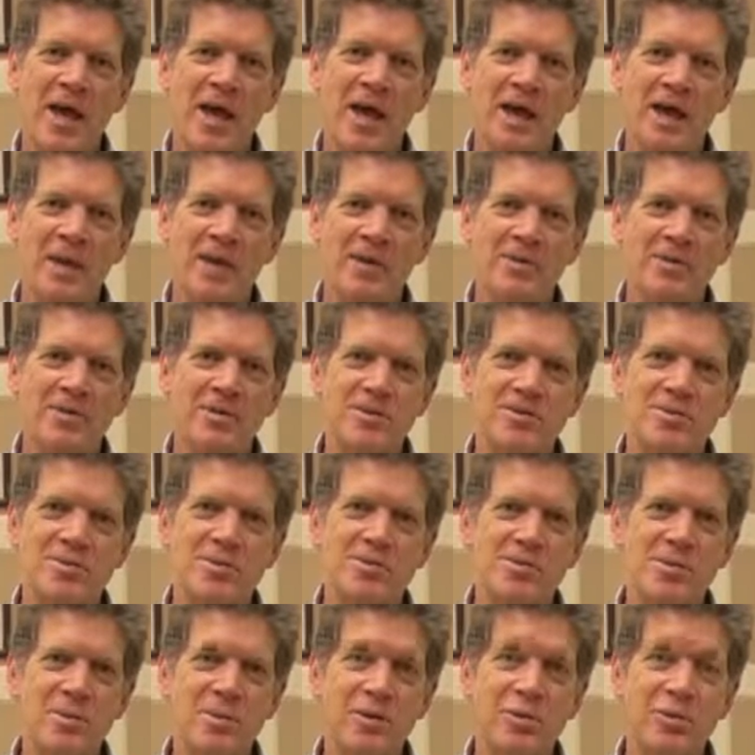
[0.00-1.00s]
And this
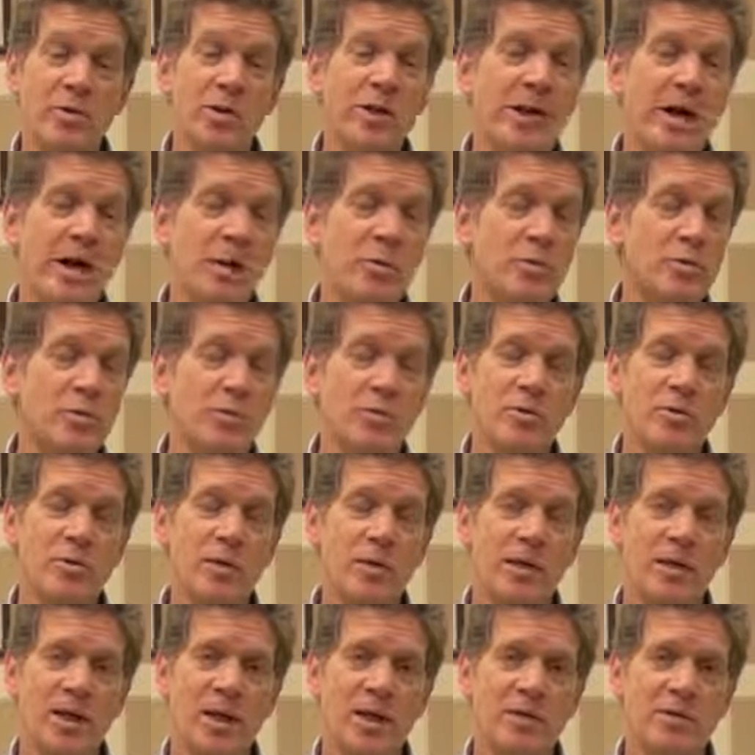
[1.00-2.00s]
is a unique
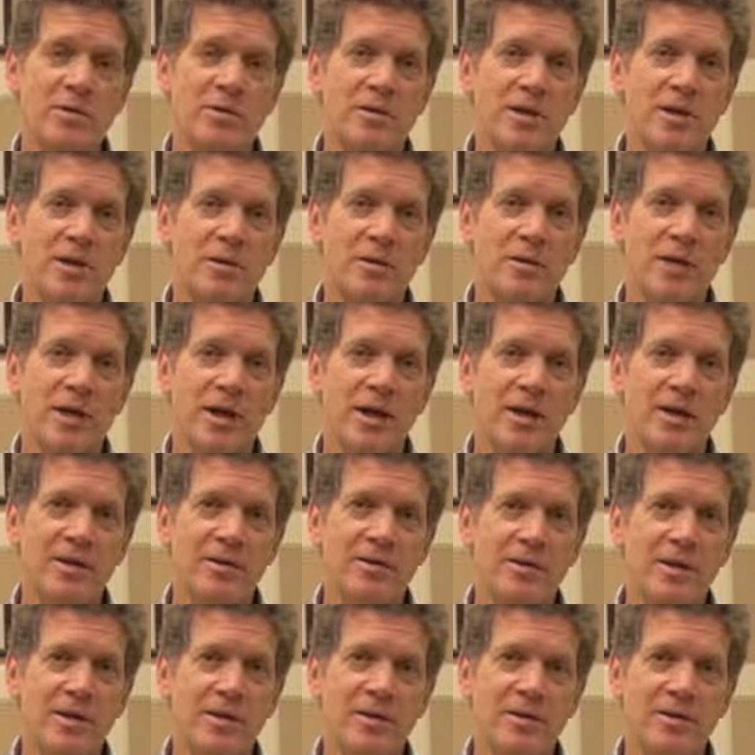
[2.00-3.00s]
opportunity, and I
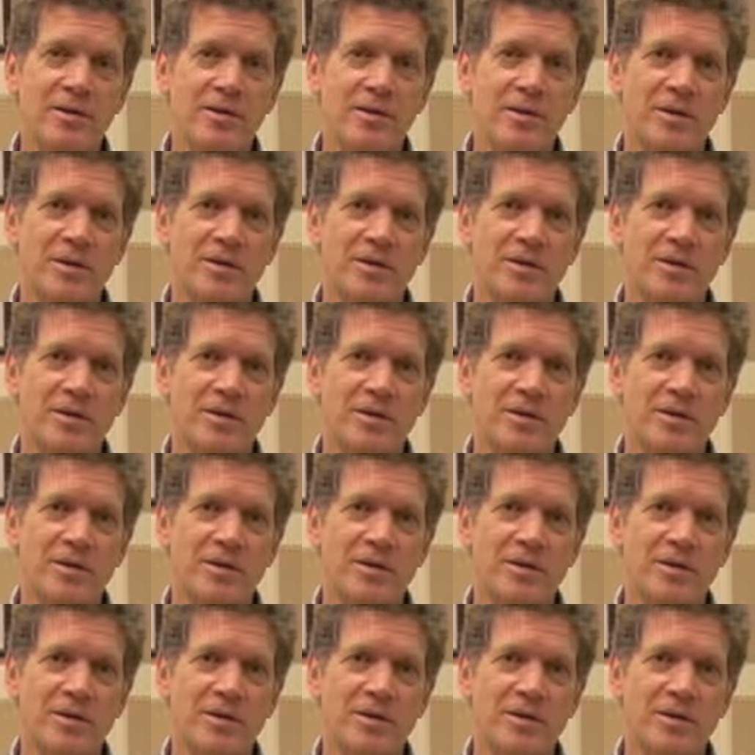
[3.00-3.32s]
think